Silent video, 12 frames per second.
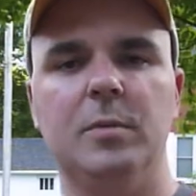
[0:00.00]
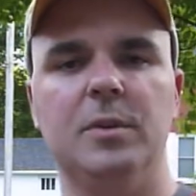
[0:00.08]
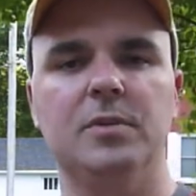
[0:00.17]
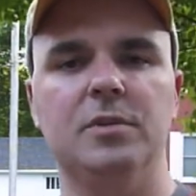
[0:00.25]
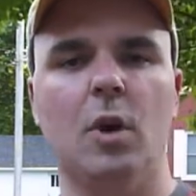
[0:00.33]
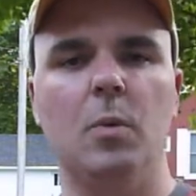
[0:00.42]
where
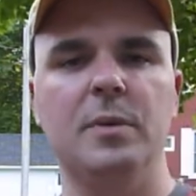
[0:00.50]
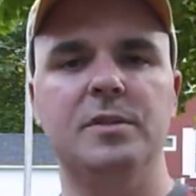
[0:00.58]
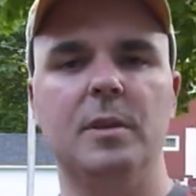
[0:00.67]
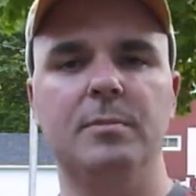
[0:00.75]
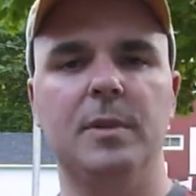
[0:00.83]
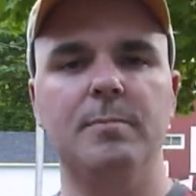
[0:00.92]
there's always
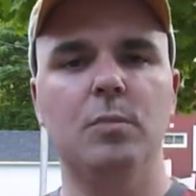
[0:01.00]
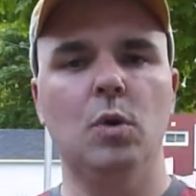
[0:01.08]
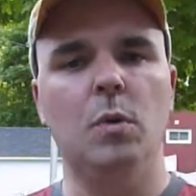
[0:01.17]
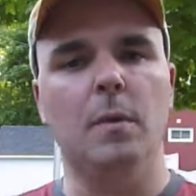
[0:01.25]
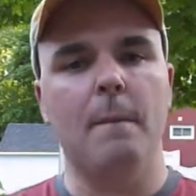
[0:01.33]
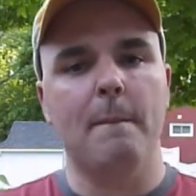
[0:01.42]
something
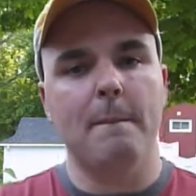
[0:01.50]
brewing.